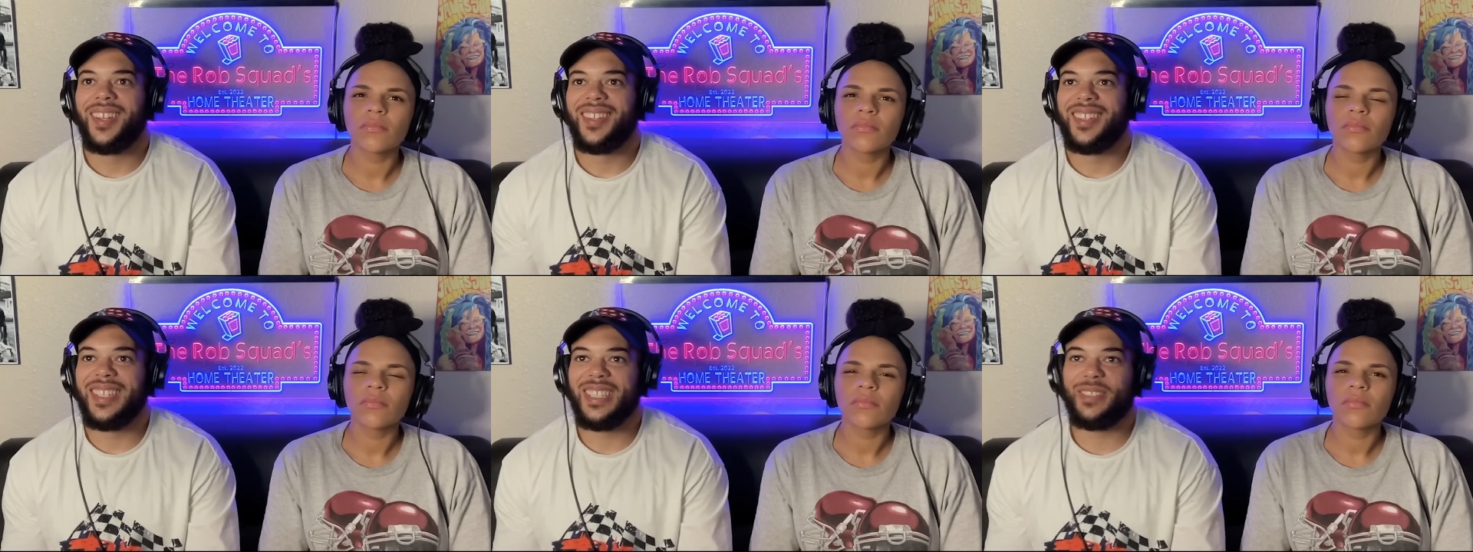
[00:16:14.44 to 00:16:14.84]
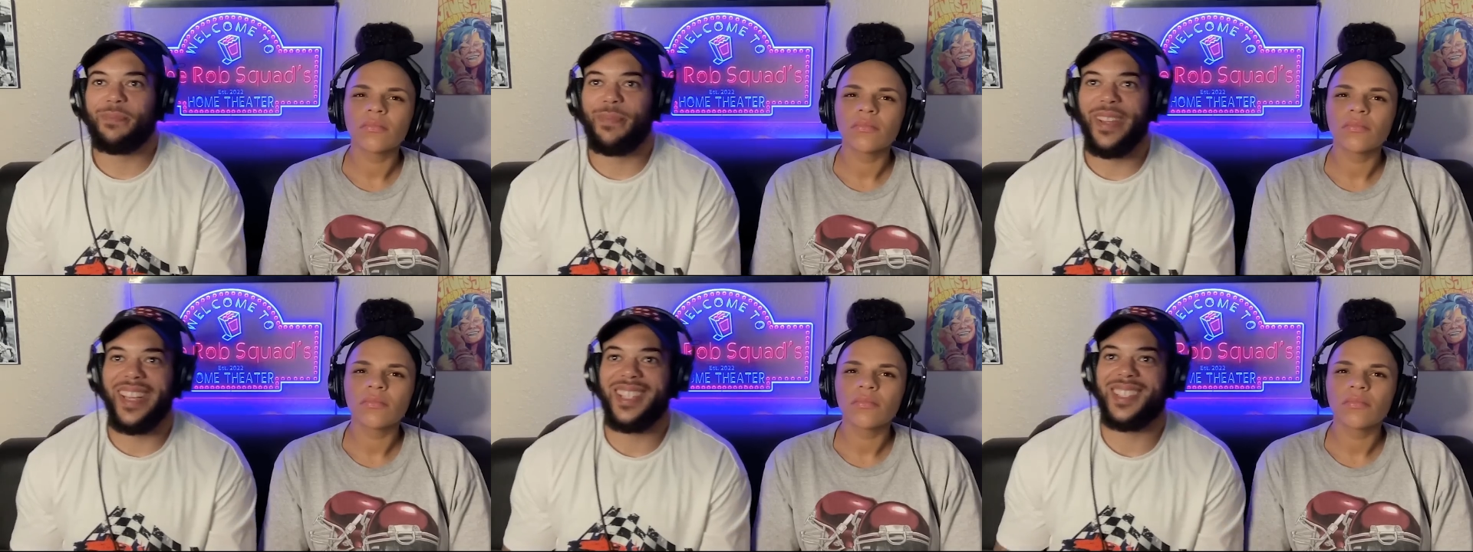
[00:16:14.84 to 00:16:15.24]
Speaker 1: These
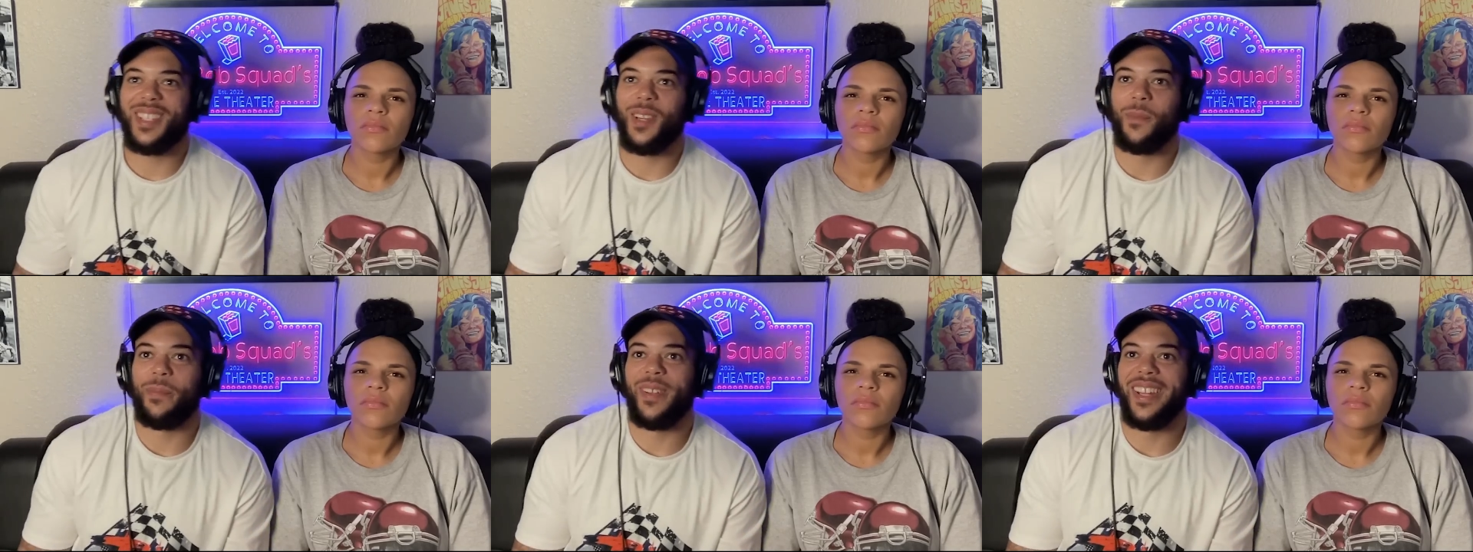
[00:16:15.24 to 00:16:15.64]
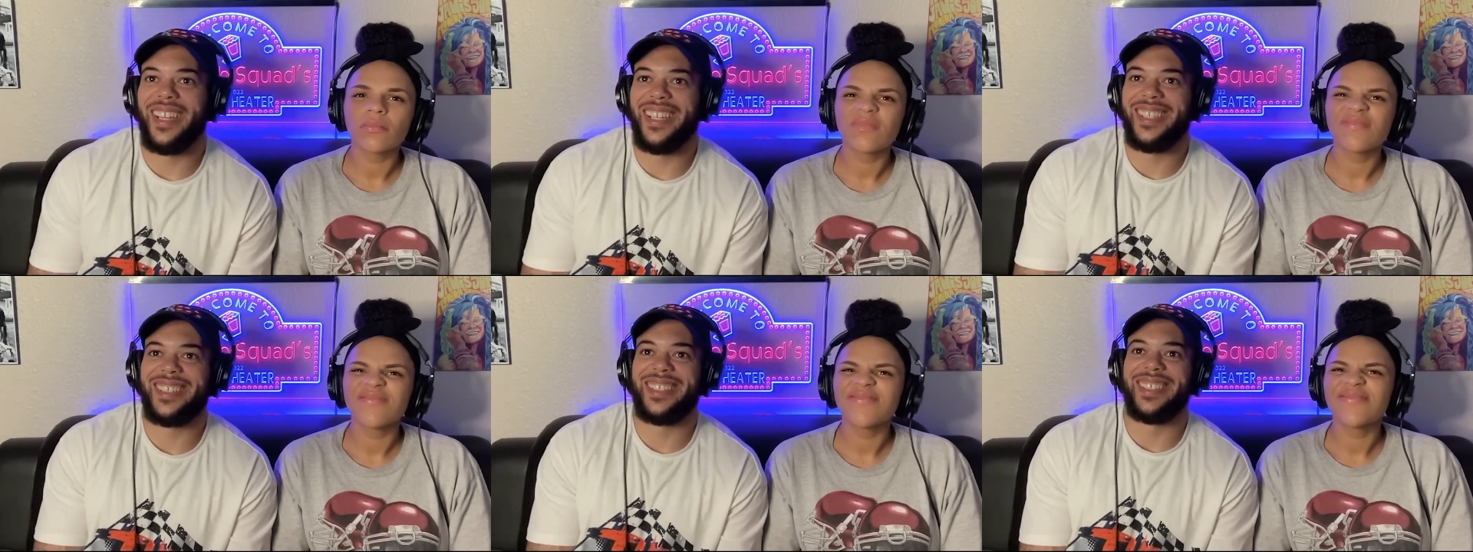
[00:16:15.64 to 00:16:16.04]
bets they're
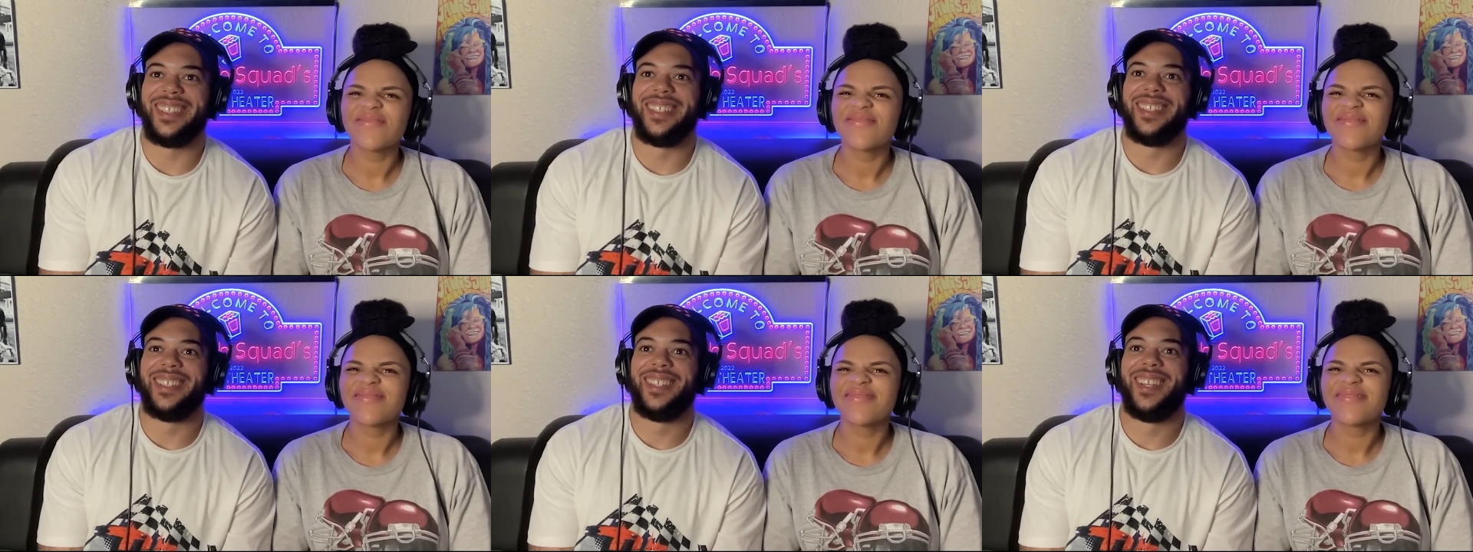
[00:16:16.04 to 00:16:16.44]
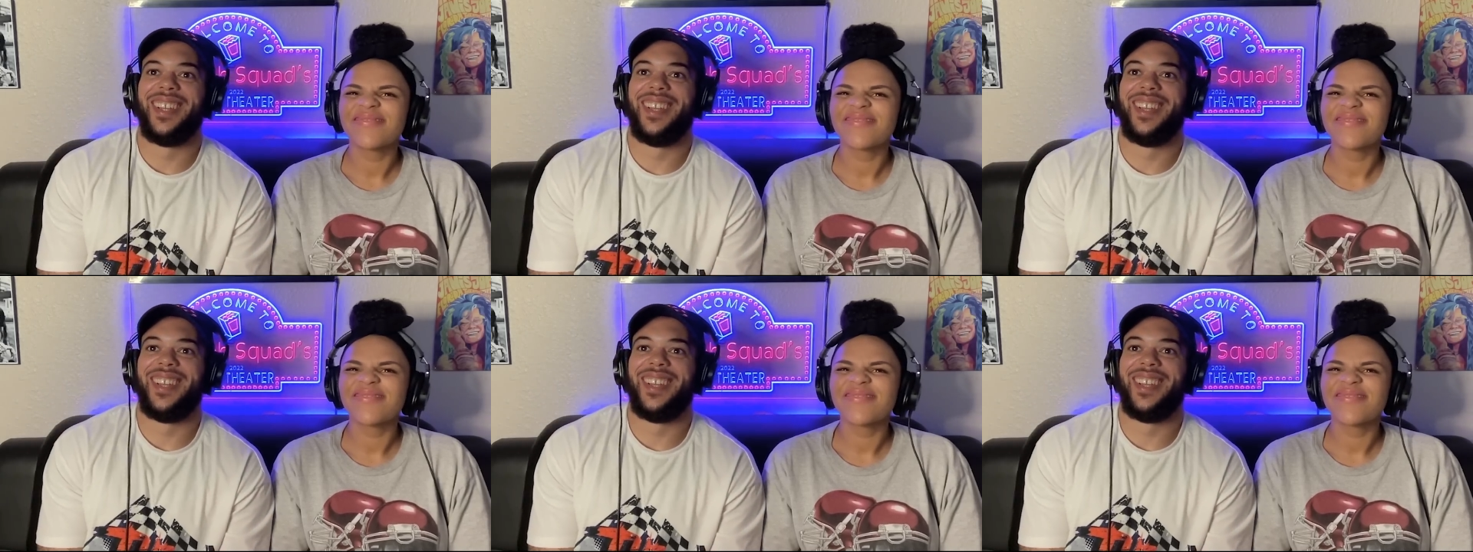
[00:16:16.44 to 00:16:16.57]
placing.